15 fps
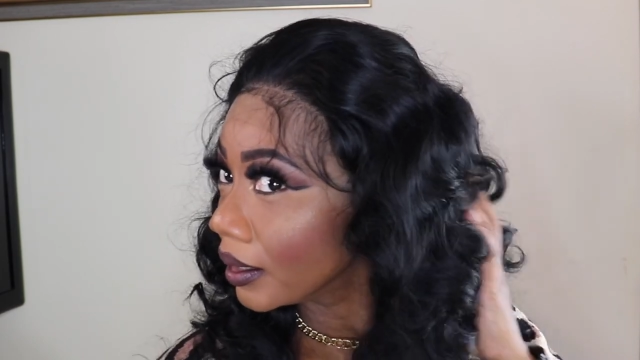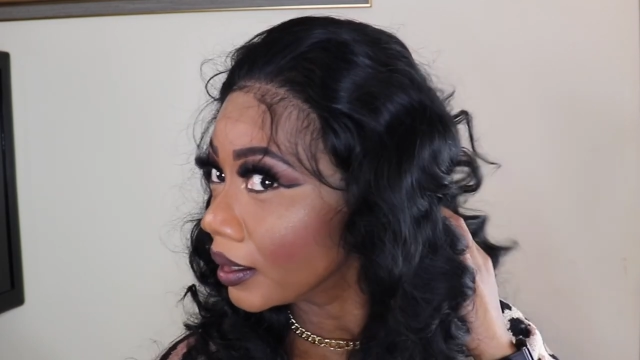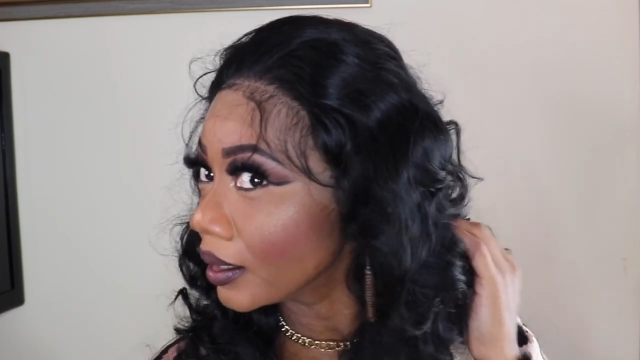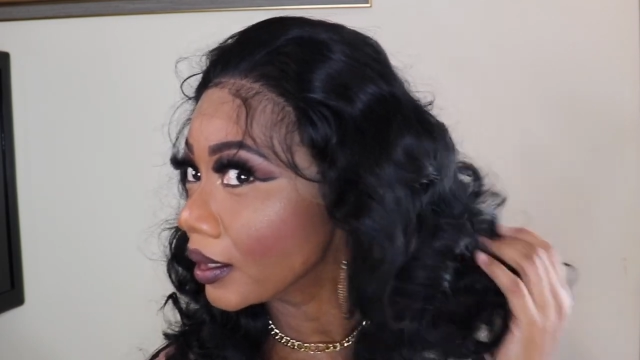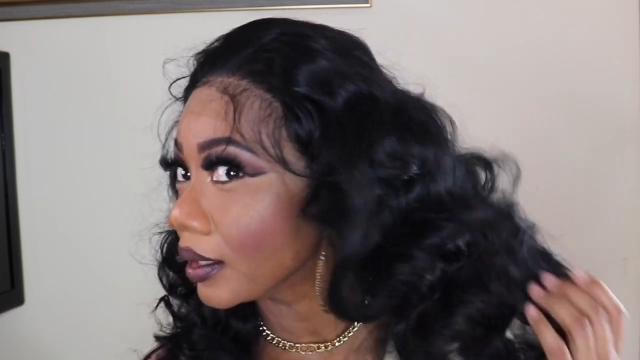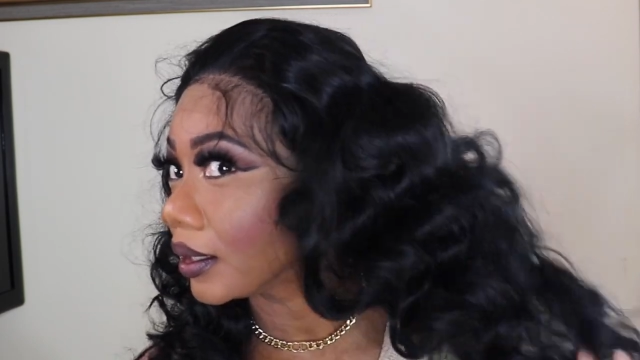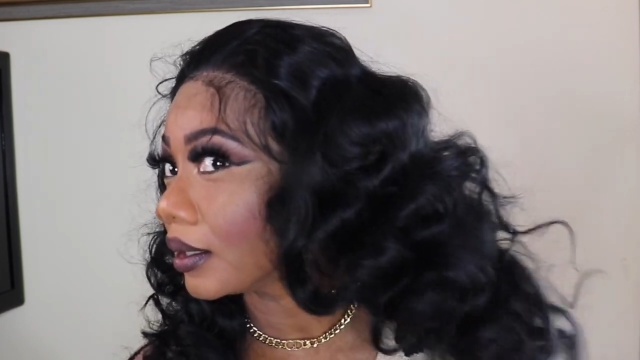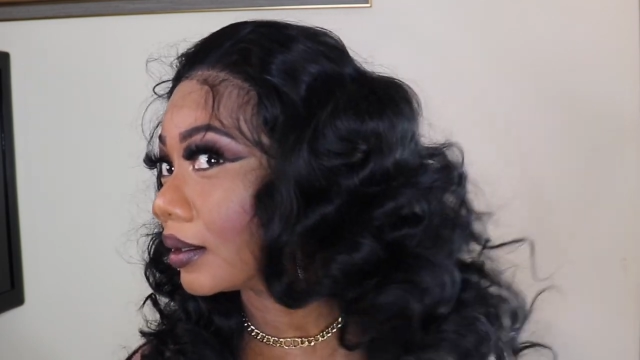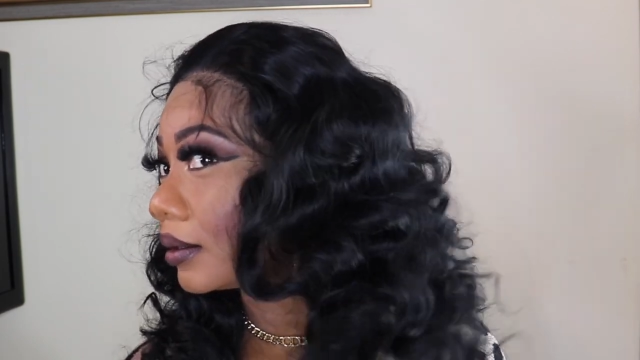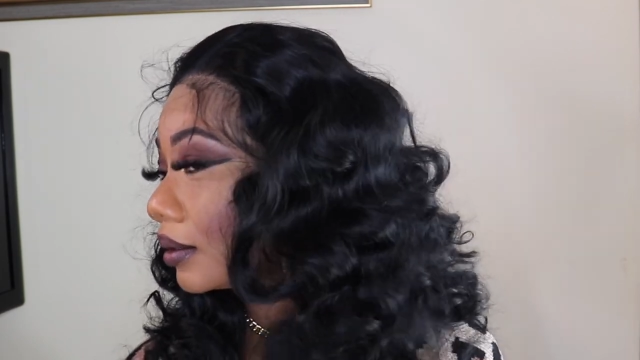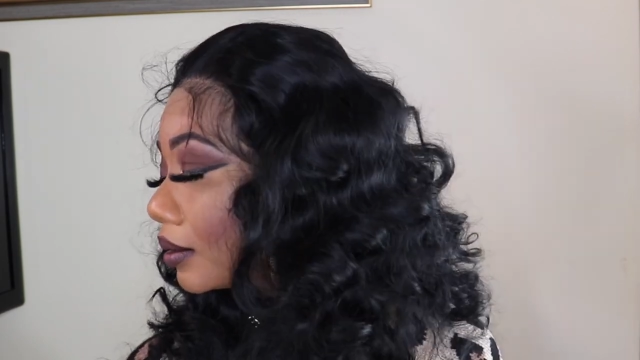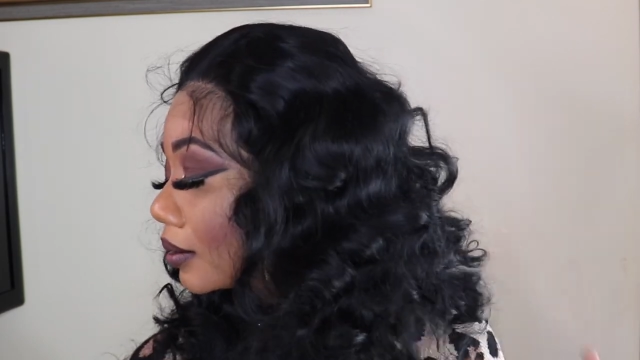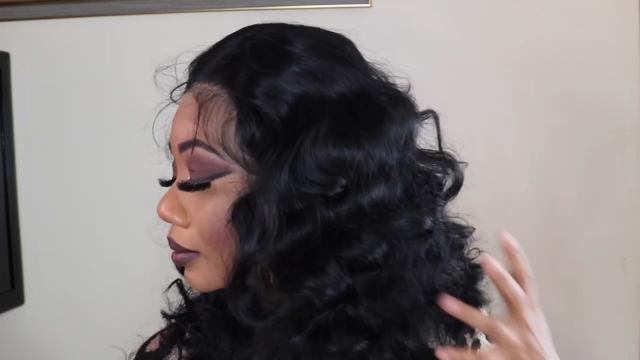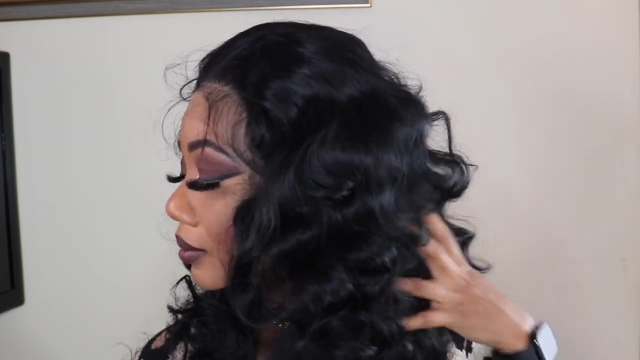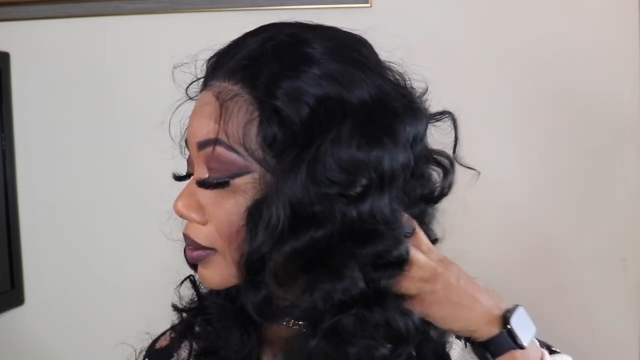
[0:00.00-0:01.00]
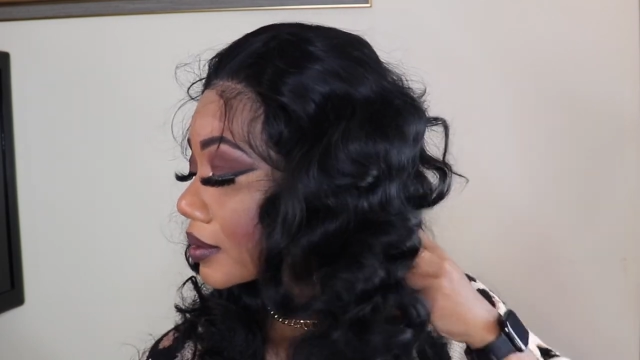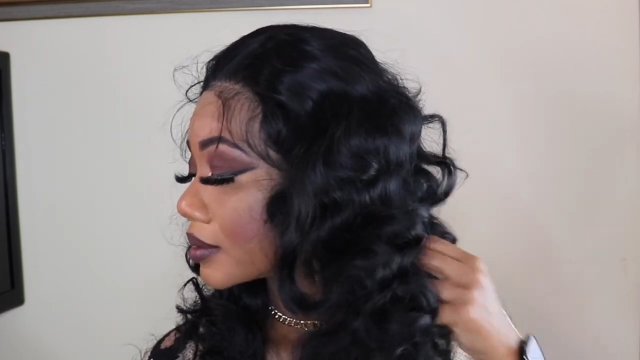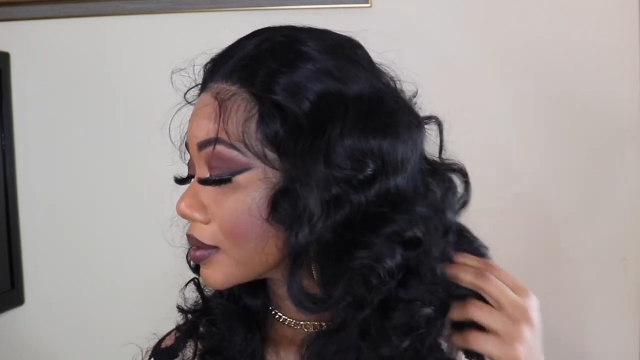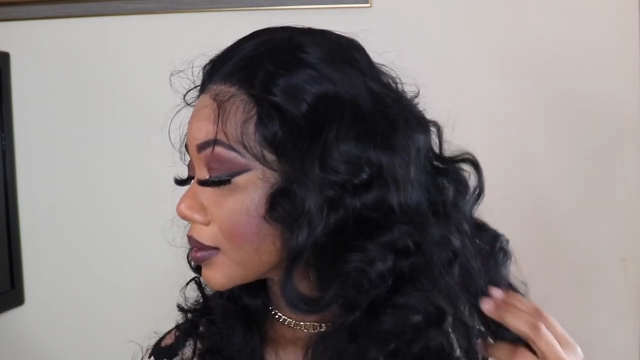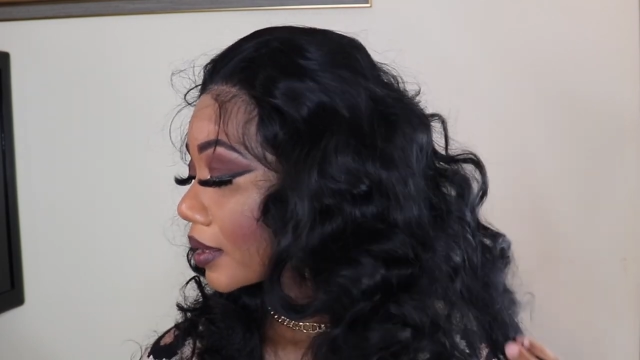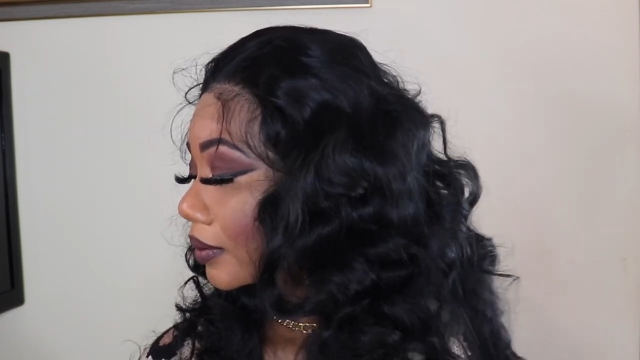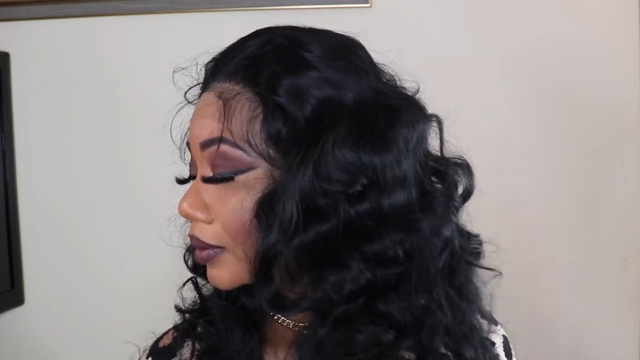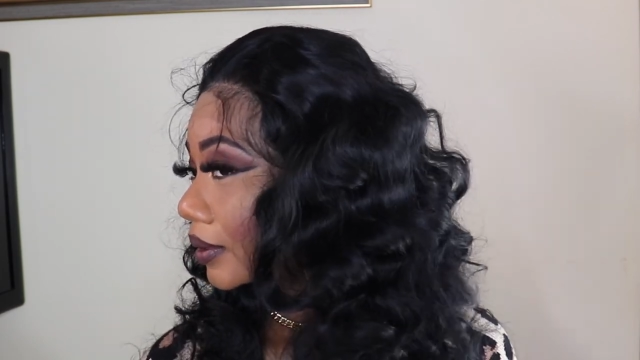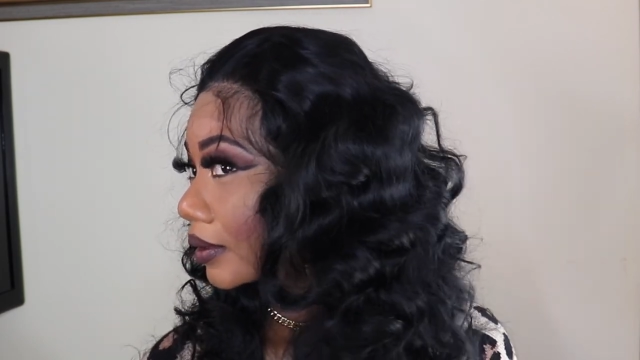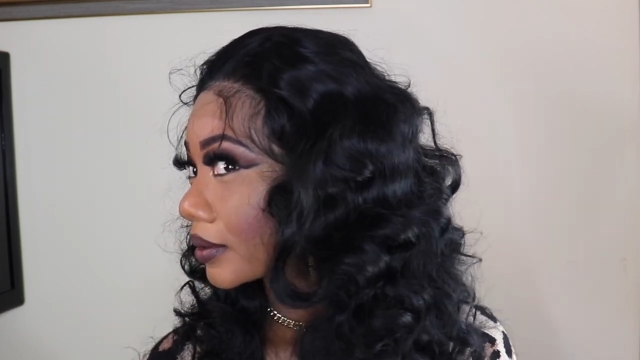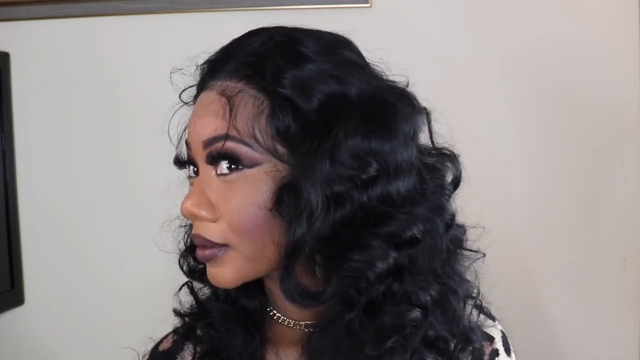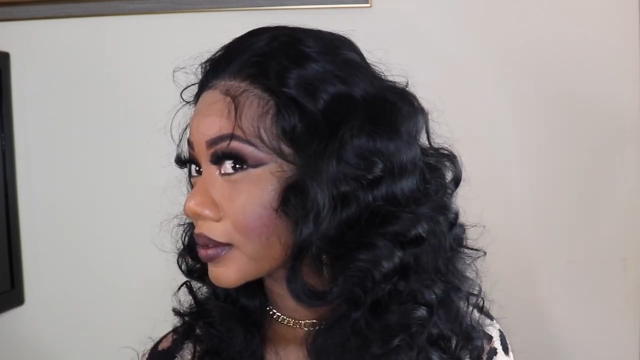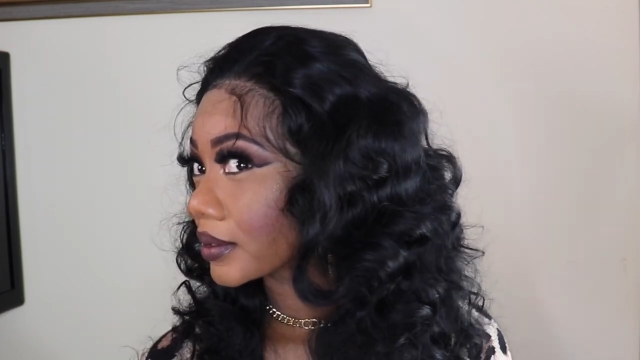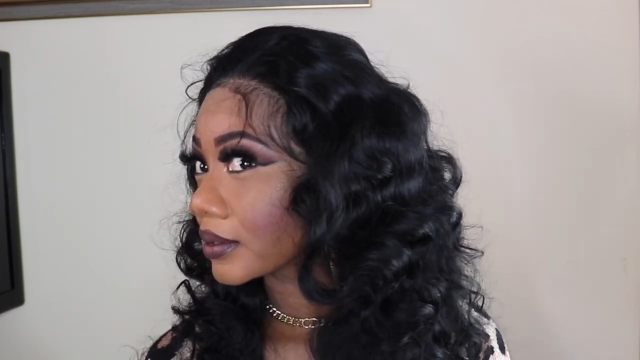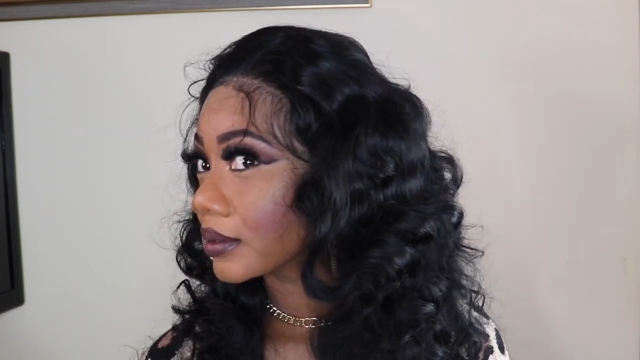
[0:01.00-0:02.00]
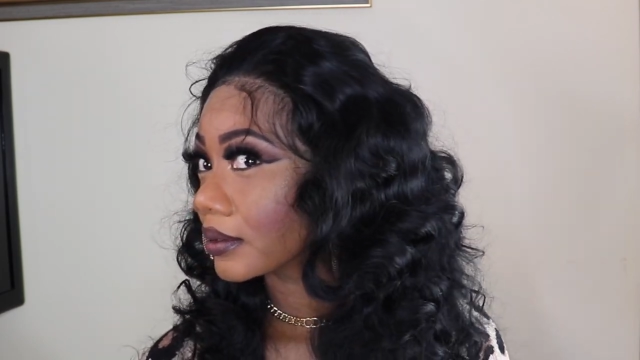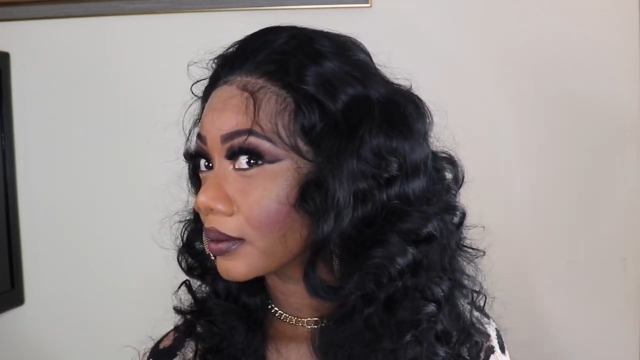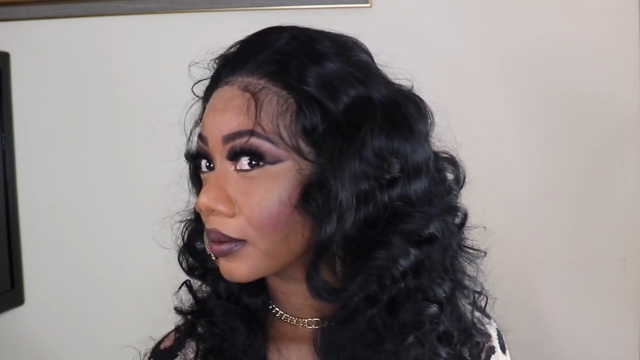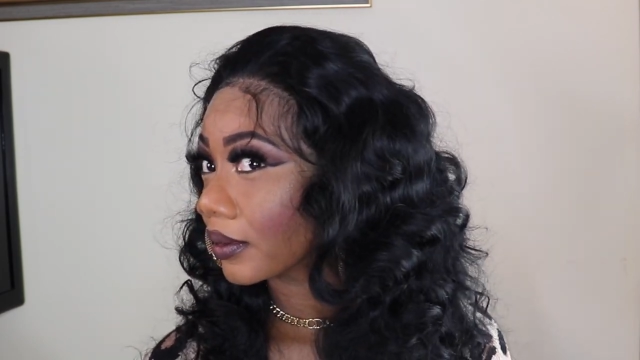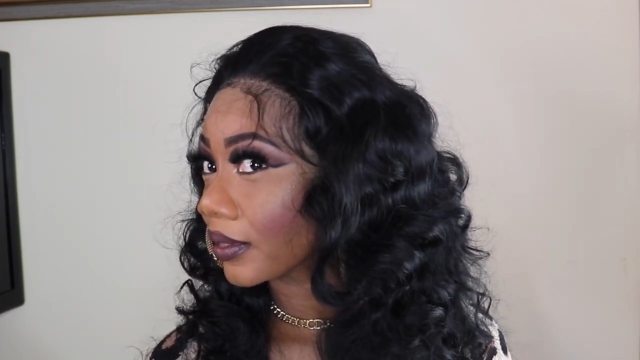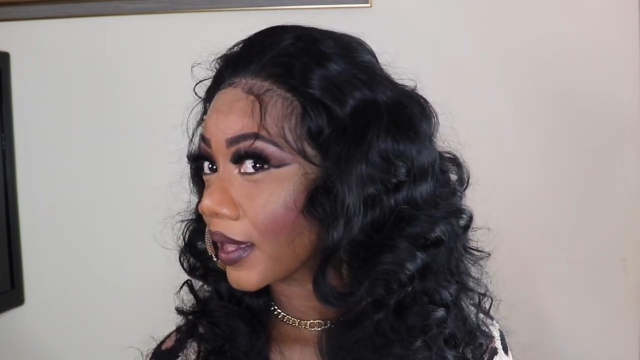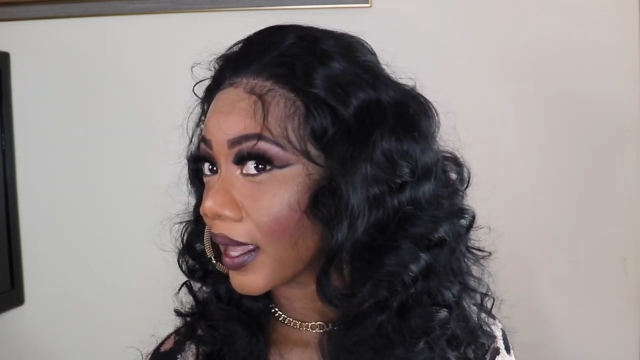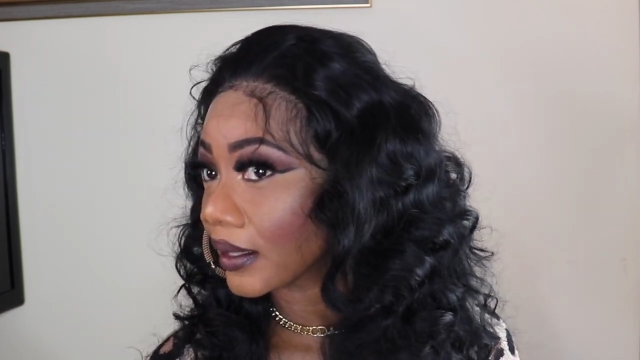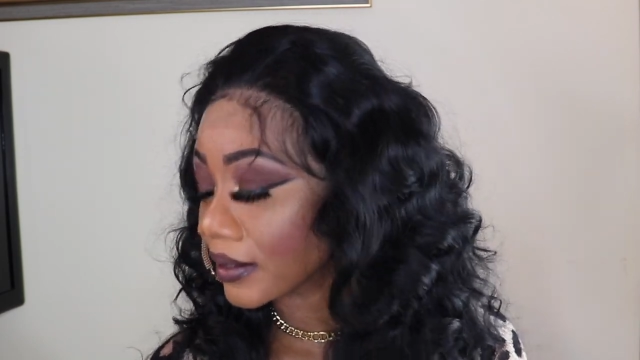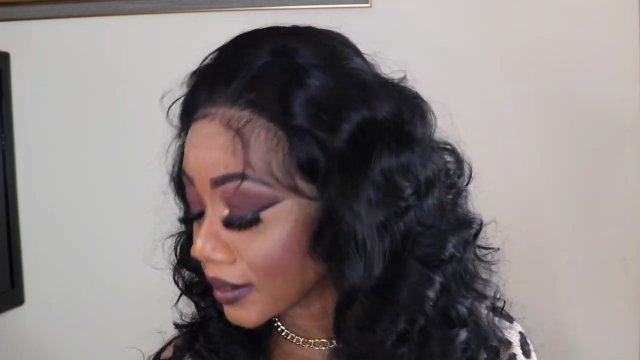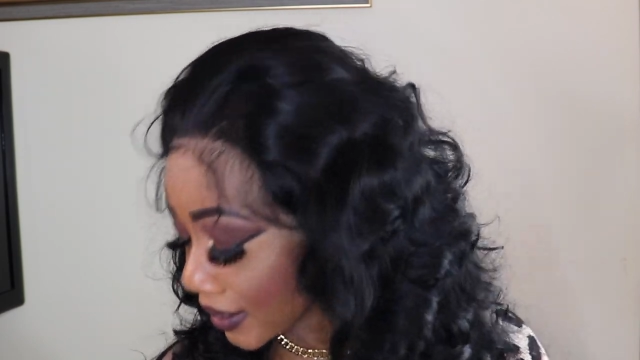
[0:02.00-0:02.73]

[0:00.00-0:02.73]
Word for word: And this is how it looks on that